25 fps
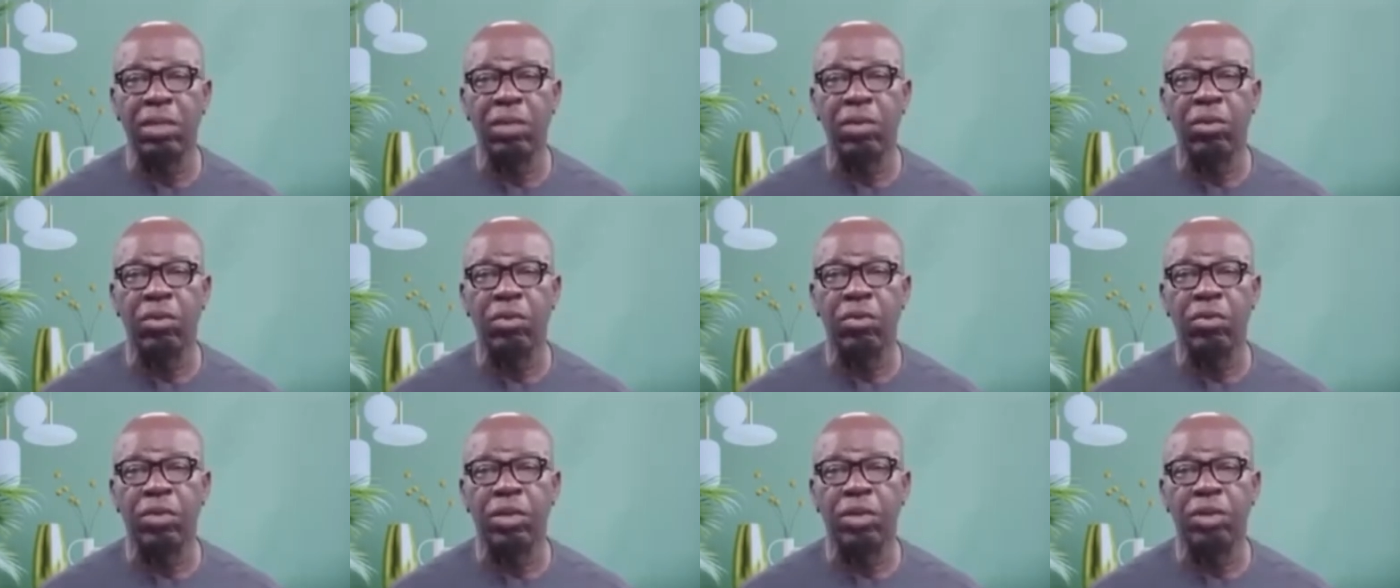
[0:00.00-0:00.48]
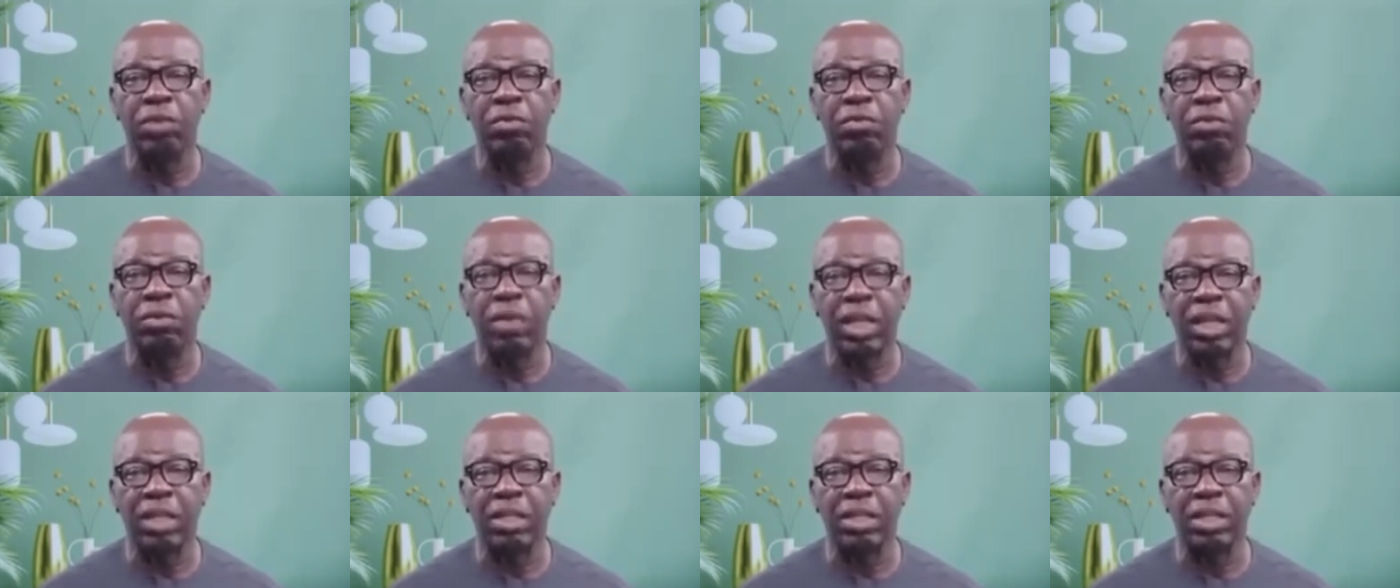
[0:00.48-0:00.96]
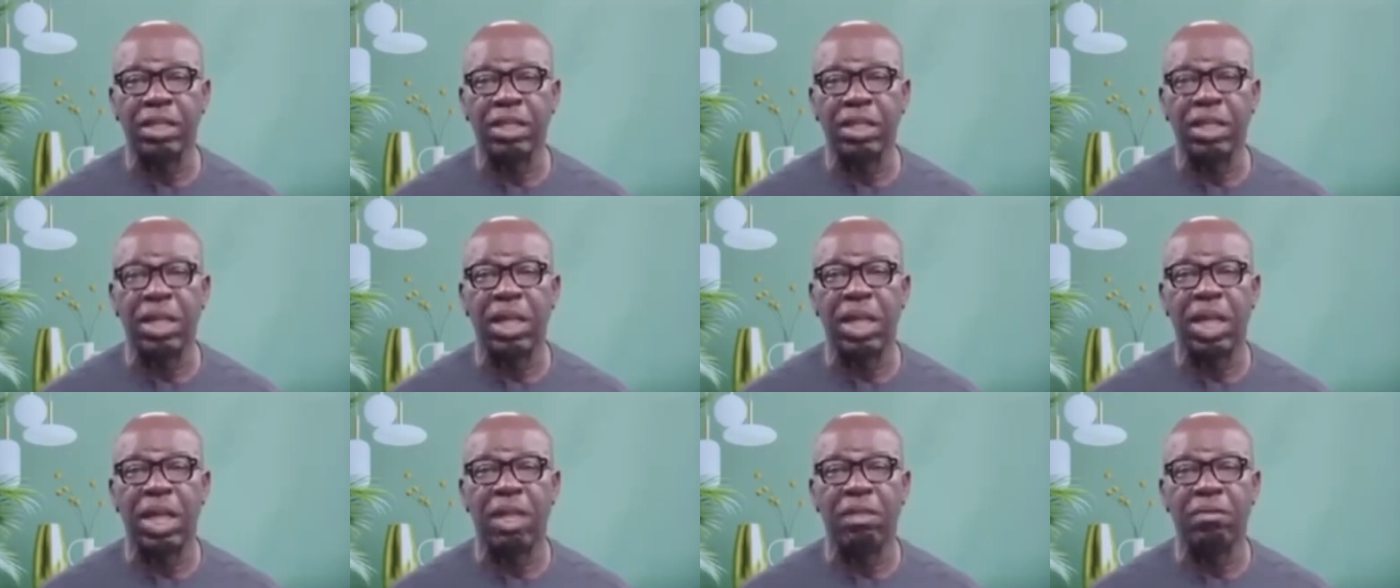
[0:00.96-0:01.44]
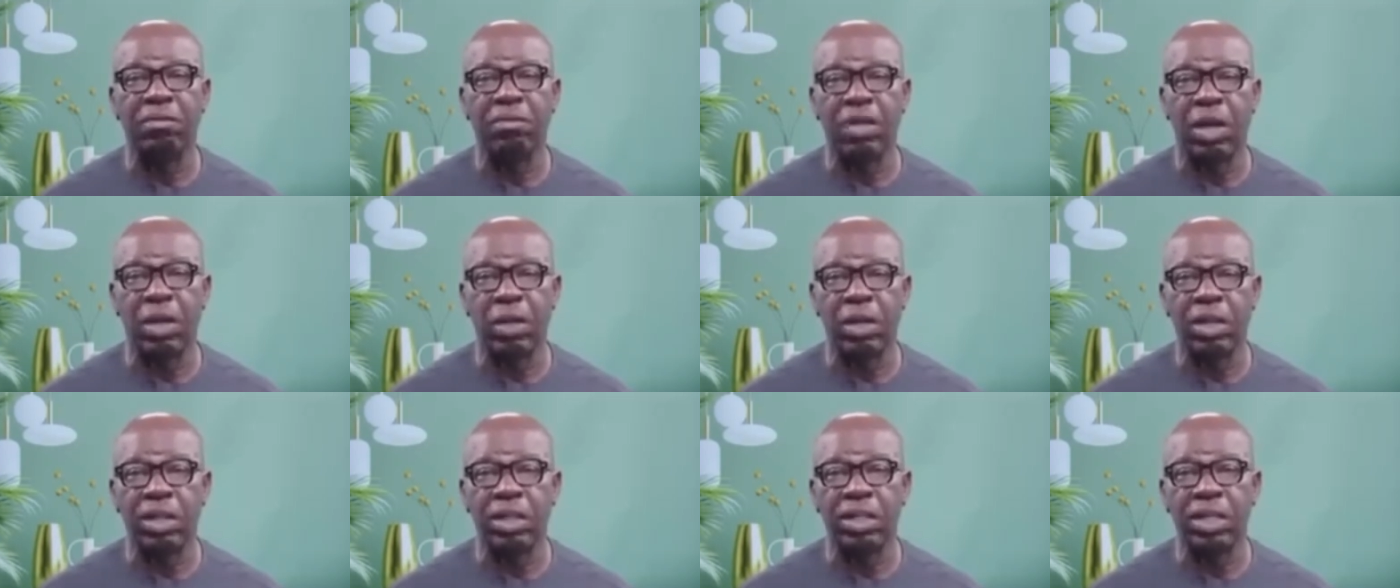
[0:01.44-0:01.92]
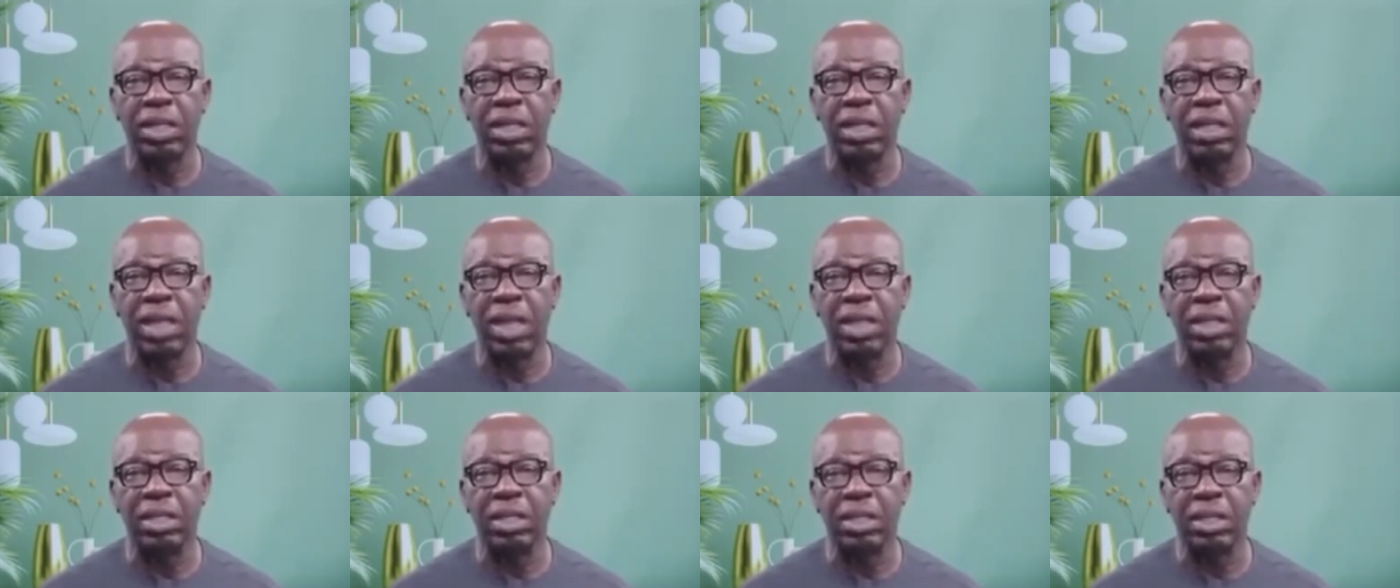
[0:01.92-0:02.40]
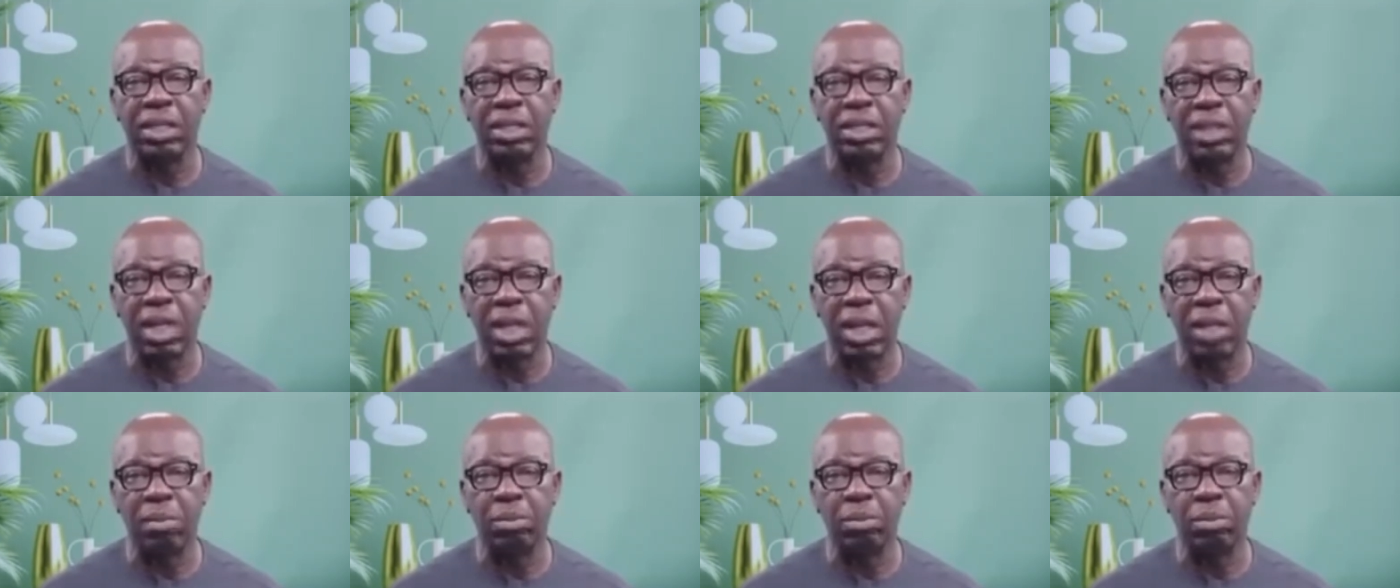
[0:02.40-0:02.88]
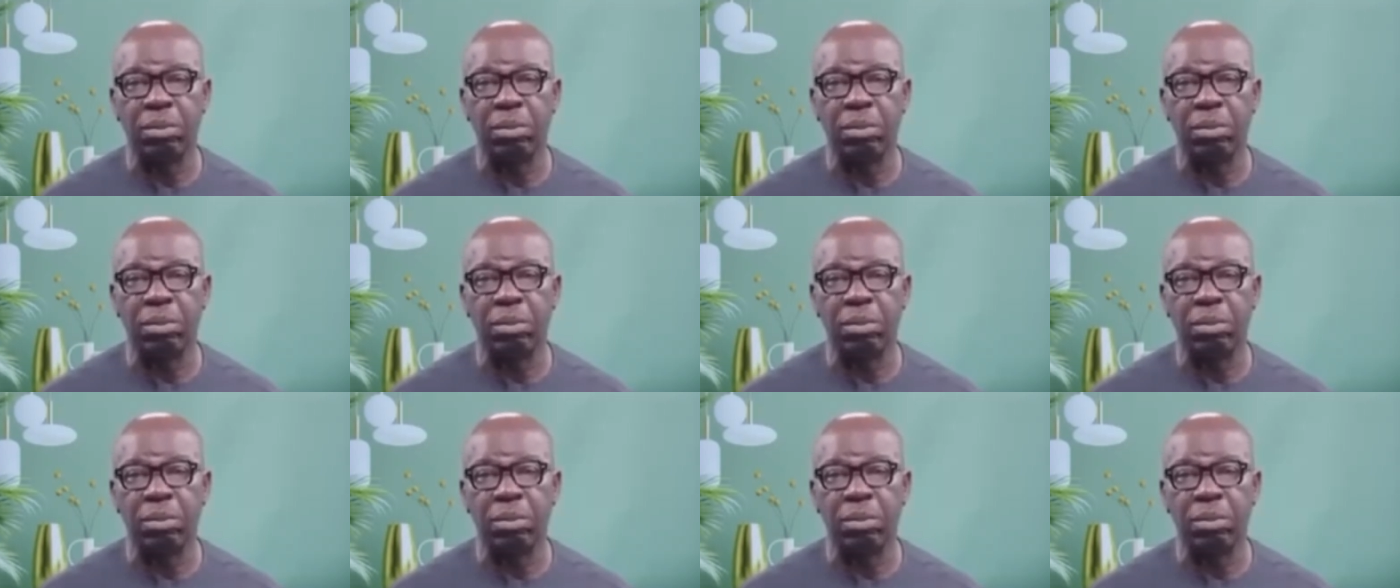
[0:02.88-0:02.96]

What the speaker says: who feel vexed and violated at this time.